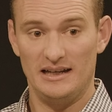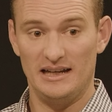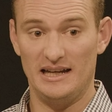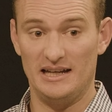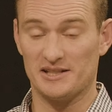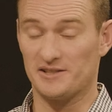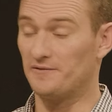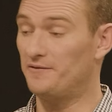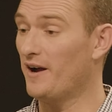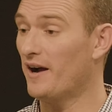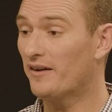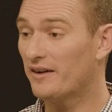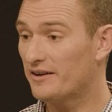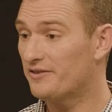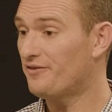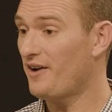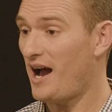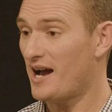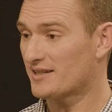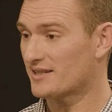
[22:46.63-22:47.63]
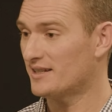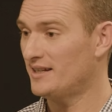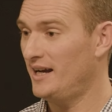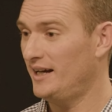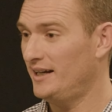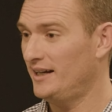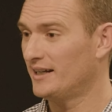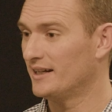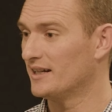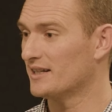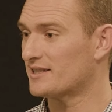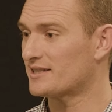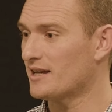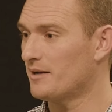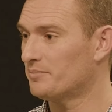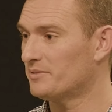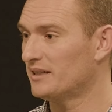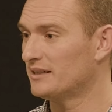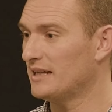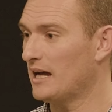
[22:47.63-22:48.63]
is very fascinating, and it's
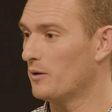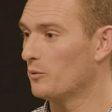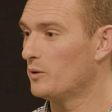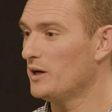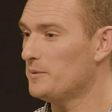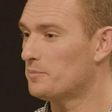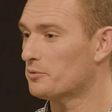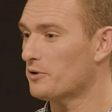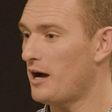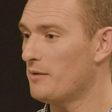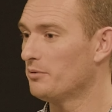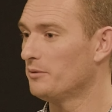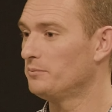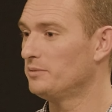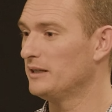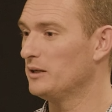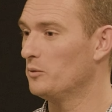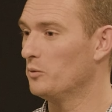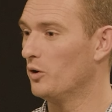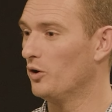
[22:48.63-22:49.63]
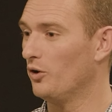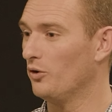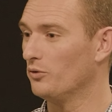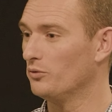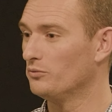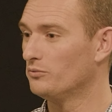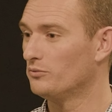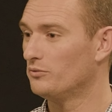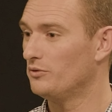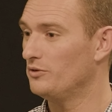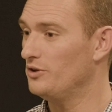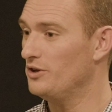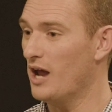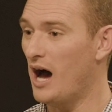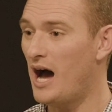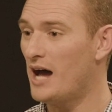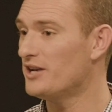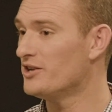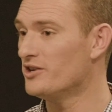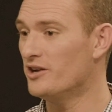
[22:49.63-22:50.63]
something that we probably will
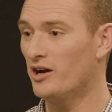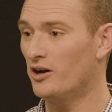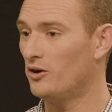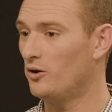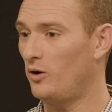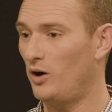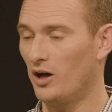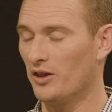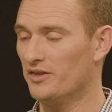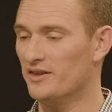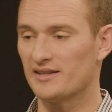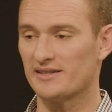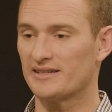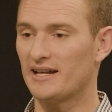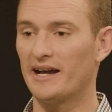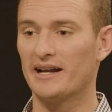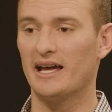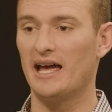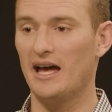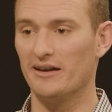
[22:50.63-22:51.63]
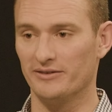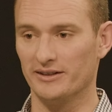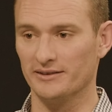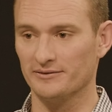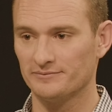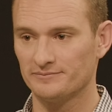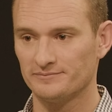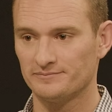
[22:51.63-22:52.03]
not know on this side of heaven.